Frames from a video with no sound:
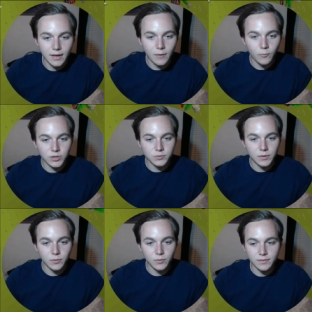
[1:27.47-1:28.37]
I wish
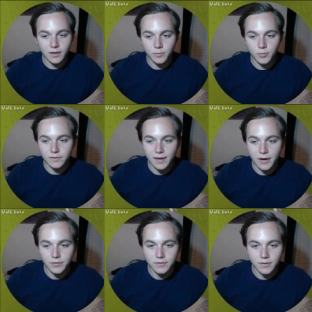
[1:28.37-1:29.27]
we ooh, teleport to
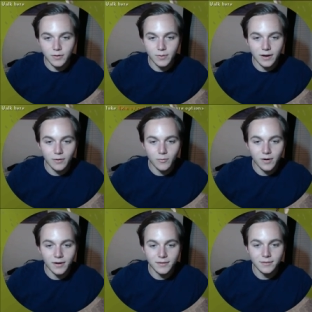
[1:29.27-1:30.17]
house. Oh we got
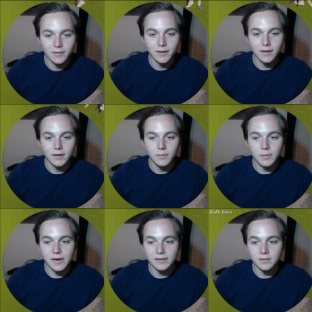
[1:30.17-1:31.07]
one.
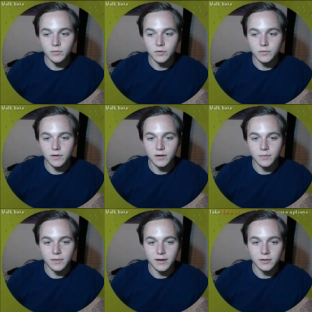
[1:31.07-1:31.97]
Maybe he has some runes on
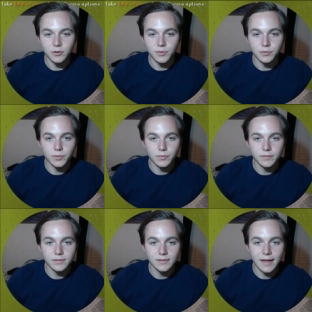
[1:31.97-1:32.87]
him. He had a little bit of
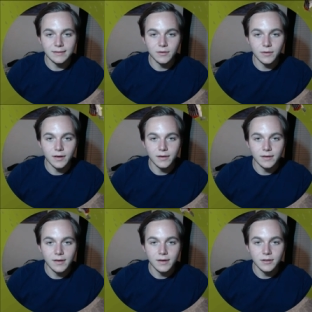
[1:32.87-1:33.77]
runes. That's okay.
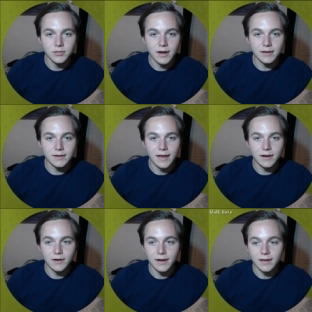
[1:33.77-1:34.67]
Dragon
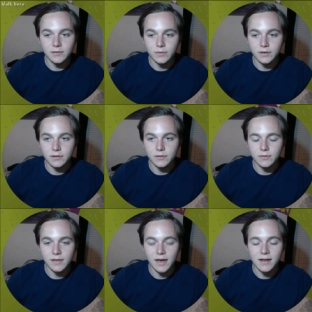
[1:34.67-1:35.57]
Dagger, I guess we could have
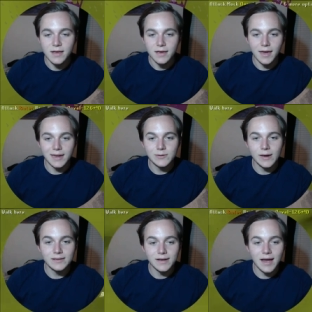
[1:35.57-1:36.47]
used that.
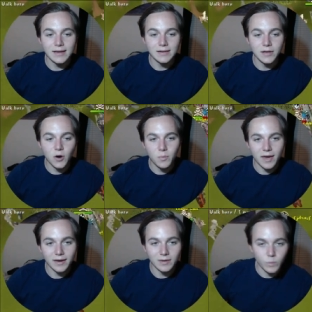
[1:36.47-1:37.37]
Anyways, I'm going to go
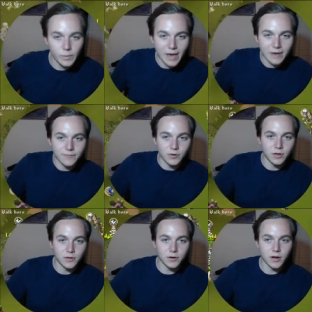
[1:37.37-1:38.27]
bank, and we'll be back for
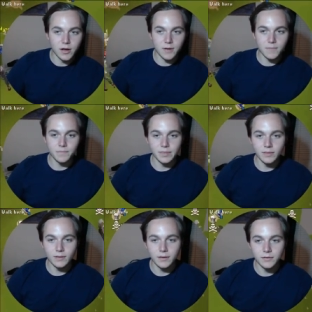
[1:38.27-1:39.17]
another um,
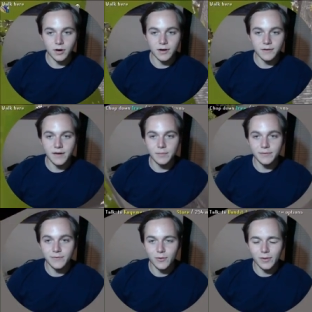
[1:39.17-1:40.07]
target fight
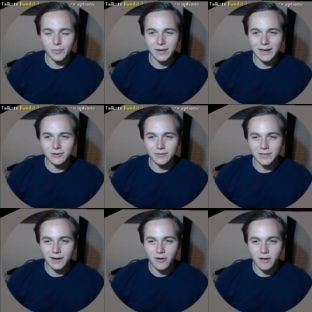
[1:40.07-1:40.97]
before we bring out our
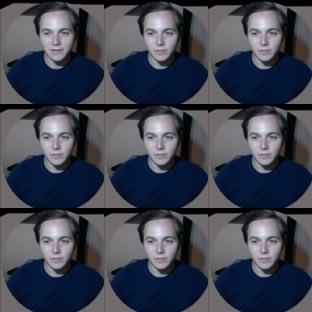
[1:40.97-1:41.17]
Dharok's.